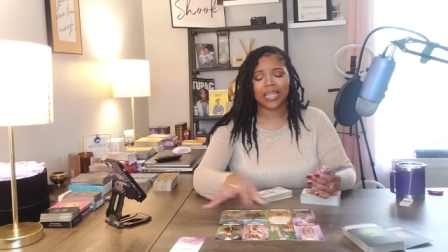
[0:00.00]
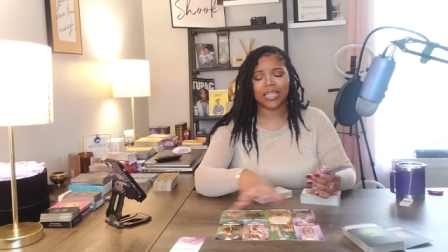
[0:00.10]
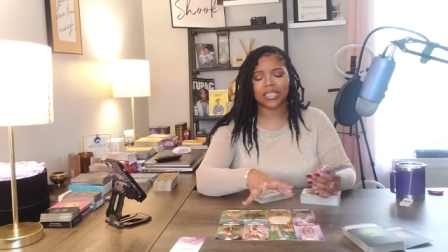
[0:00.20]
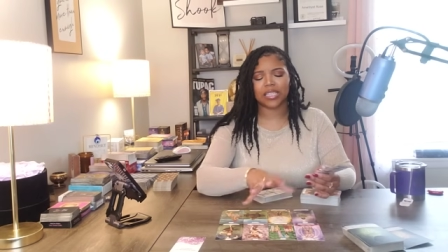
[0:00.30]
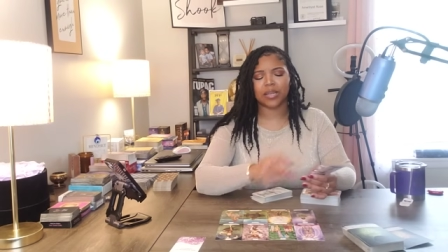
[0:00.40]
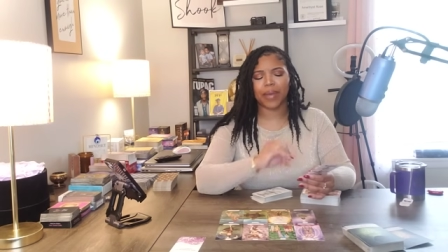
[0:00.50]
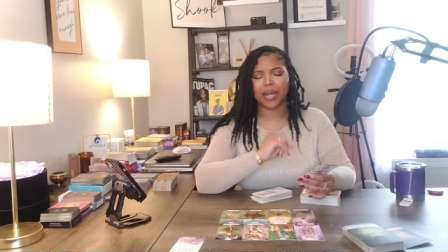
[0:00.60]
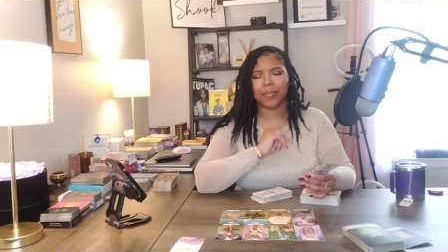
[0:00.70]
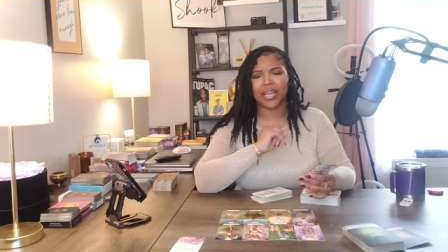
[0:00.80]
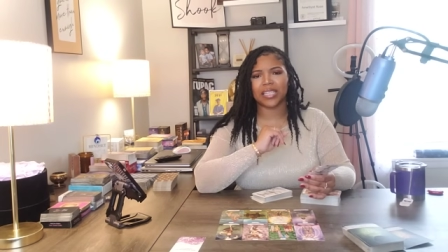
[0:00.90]
This is
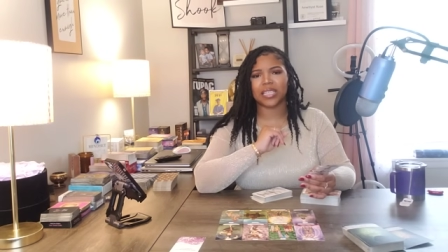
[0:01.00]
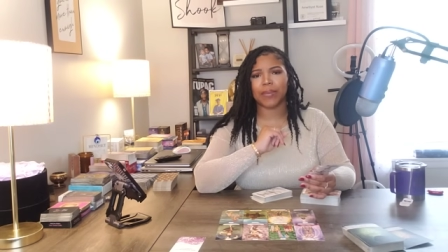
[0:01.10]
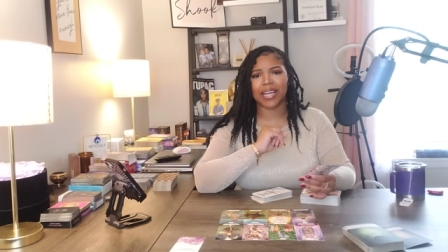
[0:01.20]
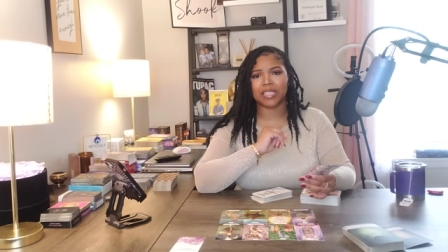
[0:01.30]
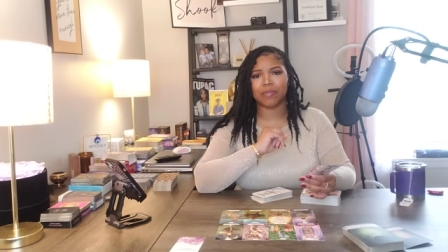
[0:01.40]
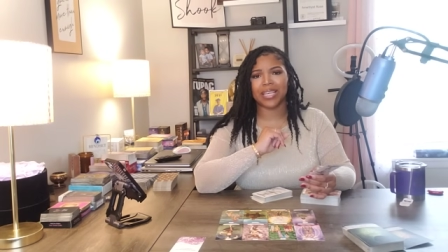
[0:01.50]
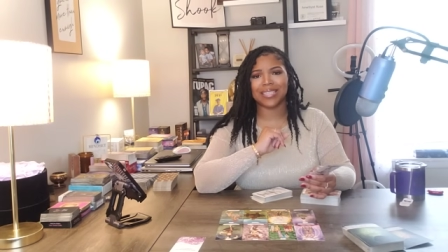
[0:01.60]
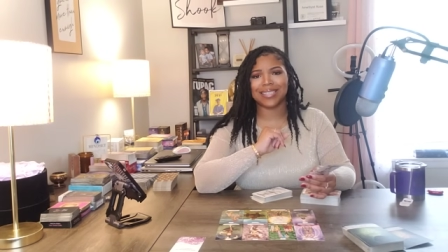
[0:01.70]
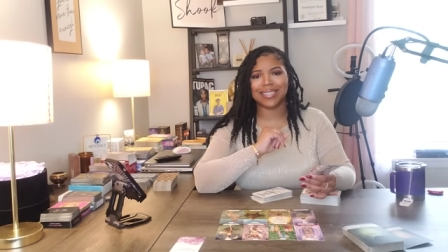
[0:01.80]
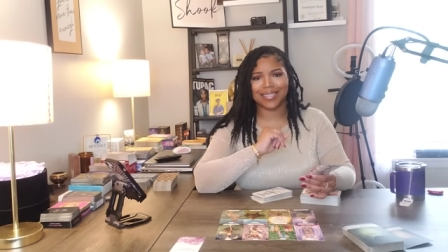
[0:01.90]
somebody being in somebody's
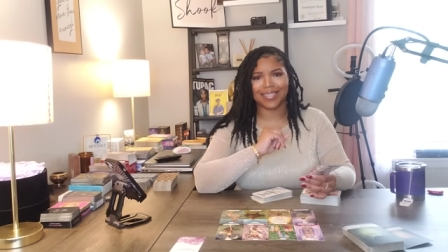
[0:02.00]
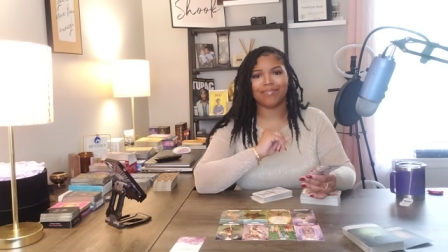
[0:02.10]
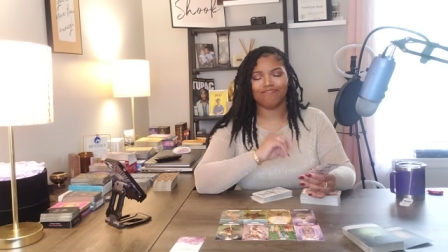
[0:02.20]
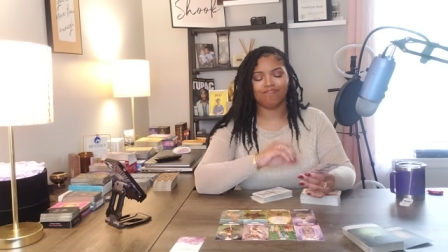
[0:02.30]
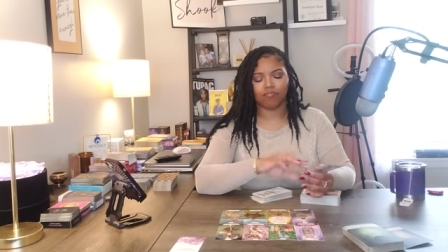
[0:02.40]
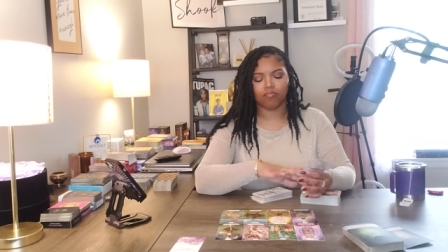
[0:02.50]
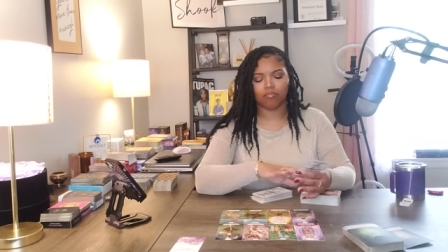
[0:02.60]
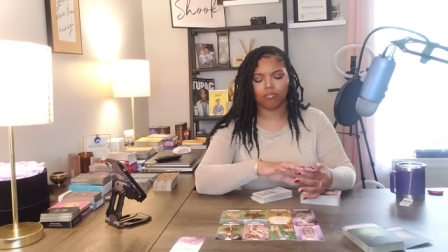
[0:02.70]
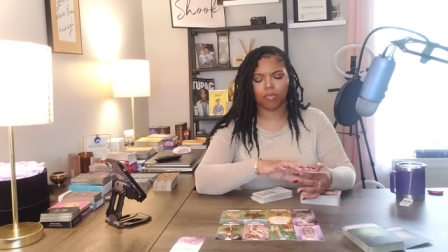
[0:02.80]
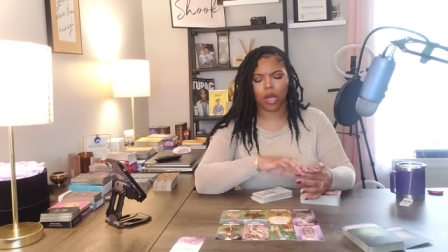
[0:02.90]
business.
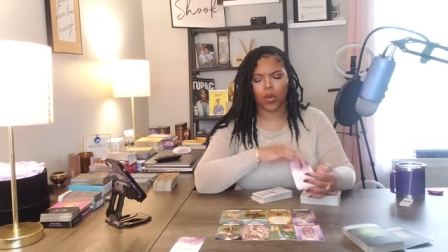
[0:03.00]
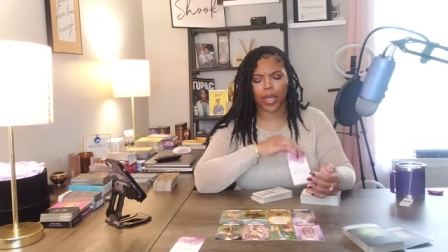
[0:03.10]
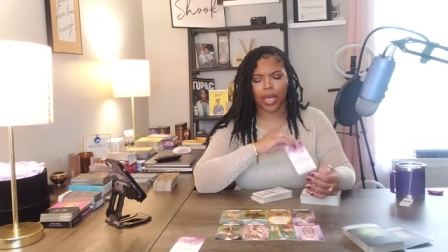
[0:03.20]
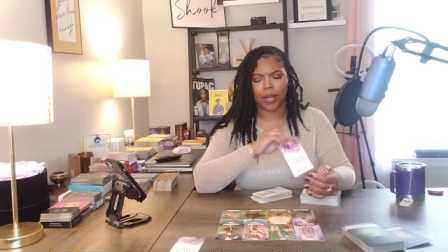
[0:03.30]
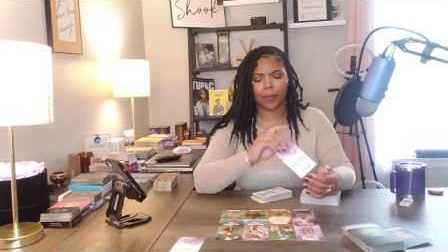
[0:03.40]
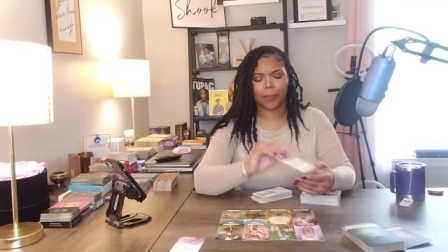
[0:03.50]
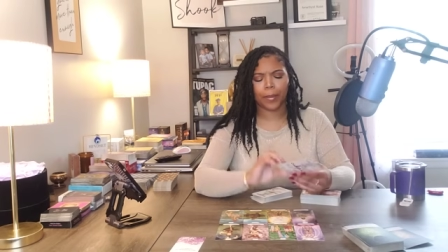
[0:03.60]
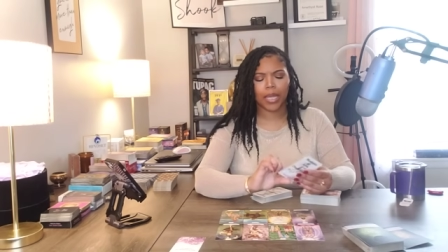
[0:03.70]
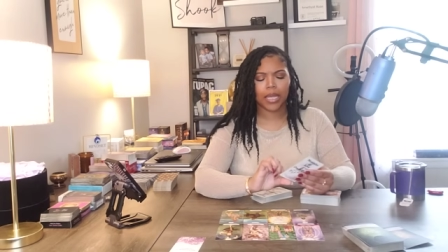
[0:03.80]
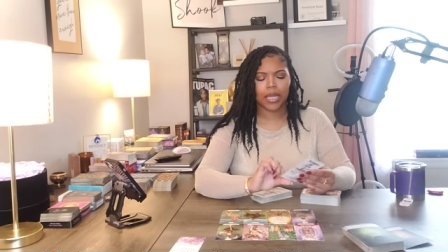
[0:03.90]
Oh, yeah.
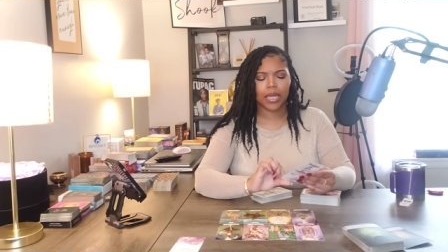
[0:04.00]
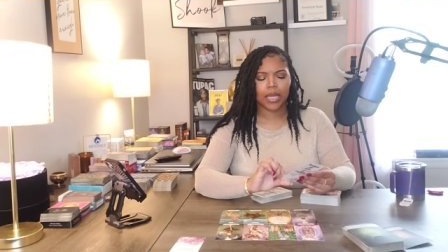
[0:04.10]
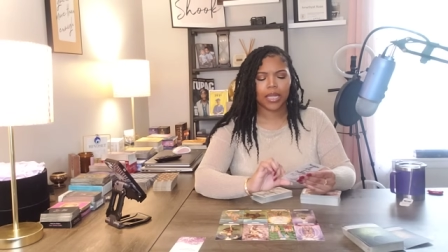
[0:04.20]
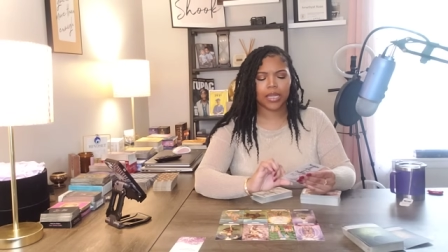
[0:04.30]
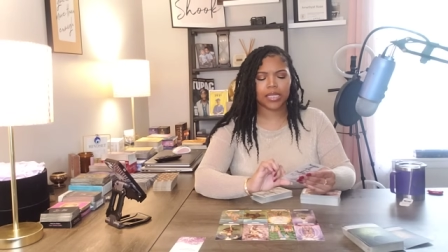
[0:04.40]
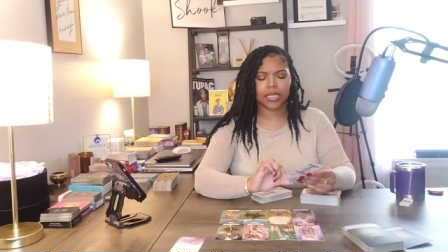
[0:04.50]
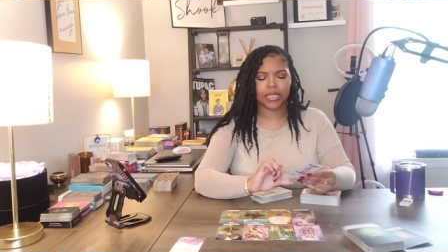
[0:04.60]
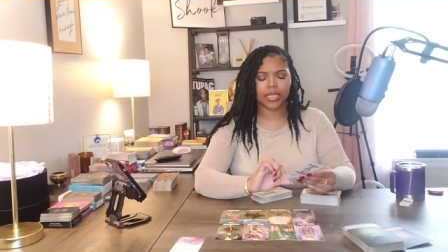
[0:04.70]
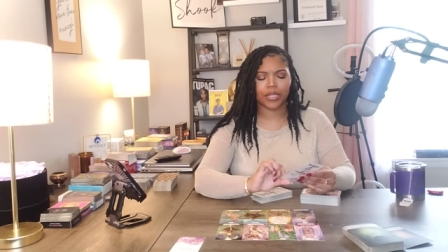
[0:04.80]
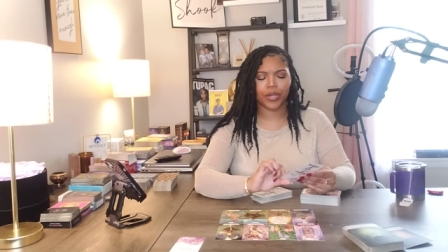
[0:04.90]
This
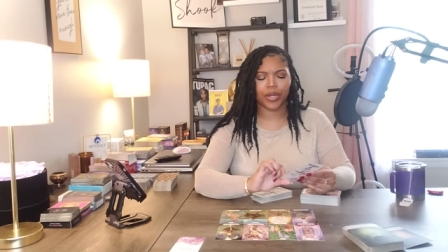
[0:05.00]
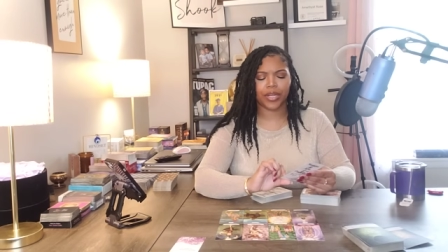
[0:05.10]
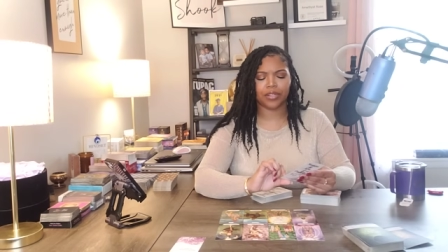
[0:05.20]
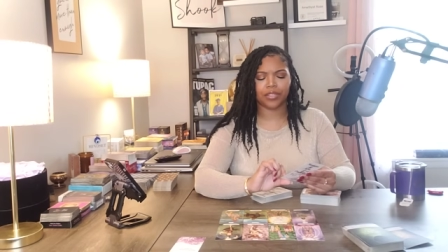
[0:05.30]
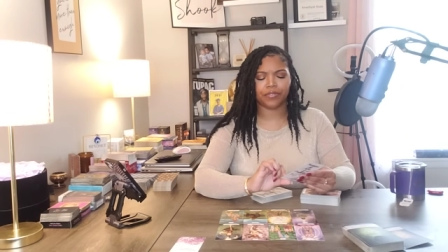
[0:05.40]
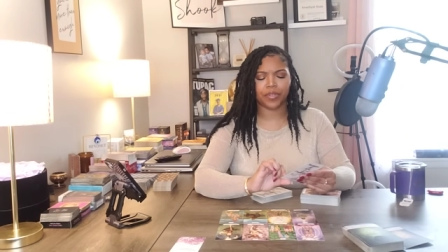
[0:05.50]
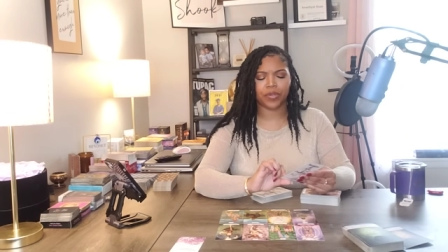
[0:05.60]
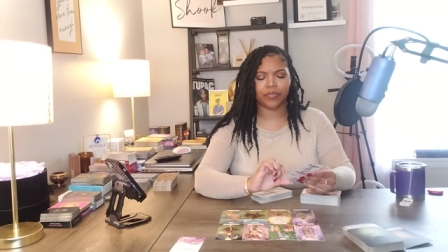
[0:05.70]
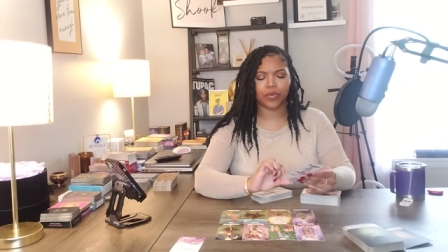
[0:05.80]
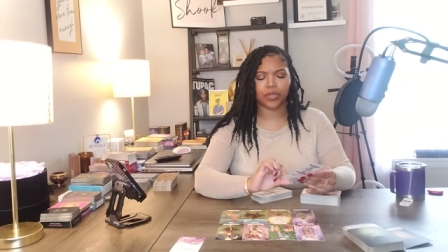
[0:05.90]
says clear your energy
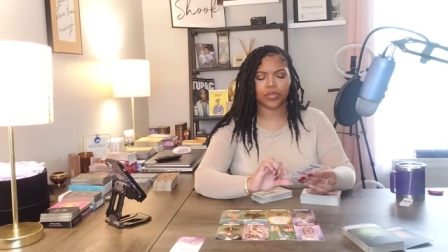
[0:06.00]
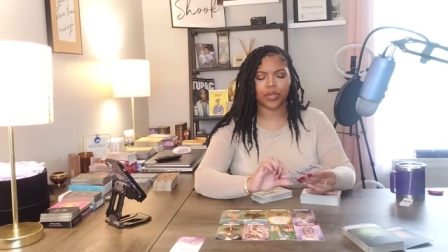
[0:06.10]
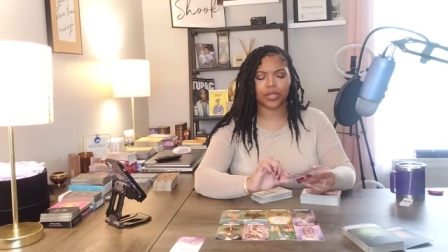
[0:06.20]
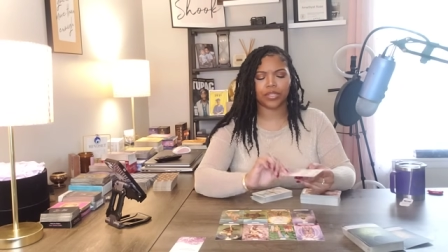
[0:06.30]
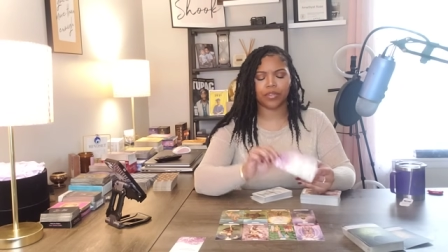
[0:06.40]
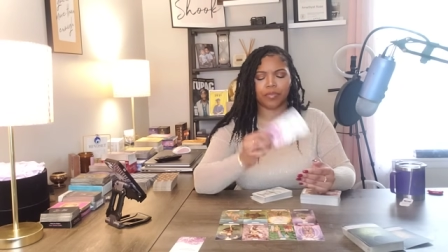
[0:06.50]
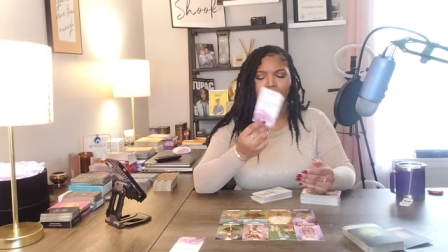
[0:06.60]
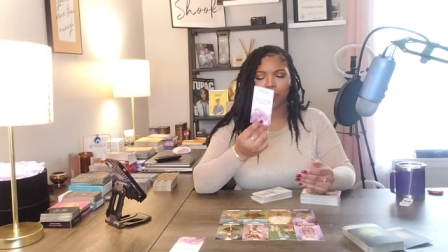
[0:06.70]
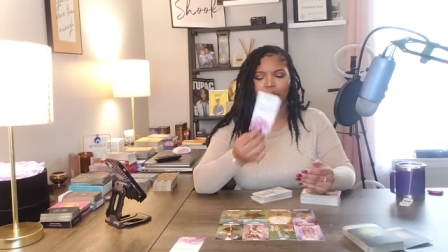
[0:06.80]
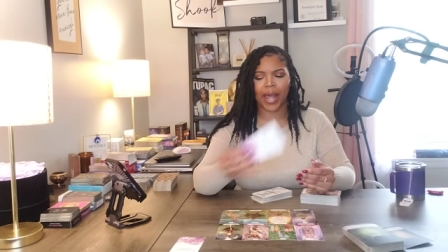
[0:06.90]
field and focus on yourself
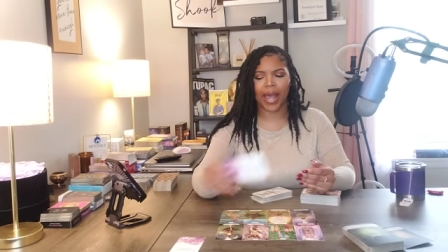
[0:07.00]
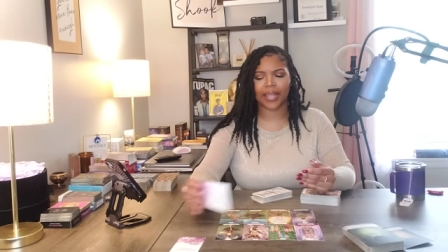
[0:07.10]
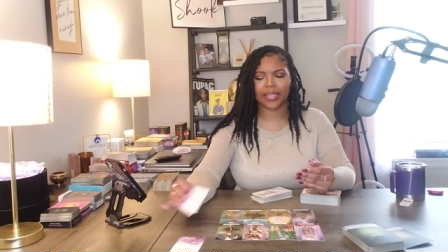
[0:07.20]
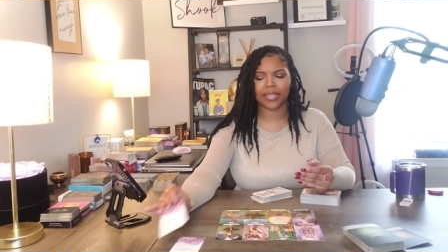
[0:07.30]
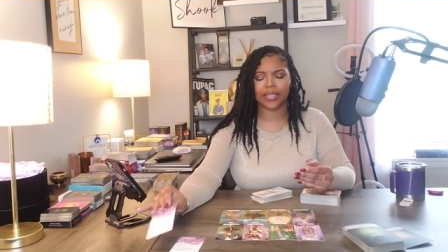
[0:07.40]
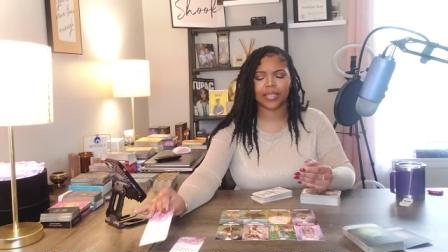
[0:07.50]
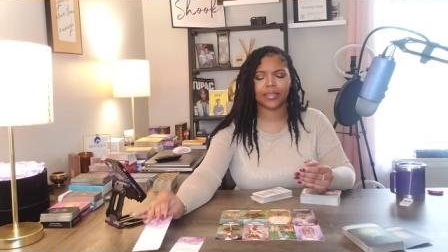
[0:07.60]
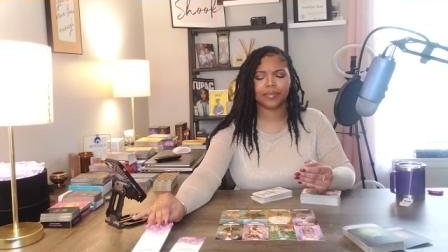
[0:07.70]
before acting.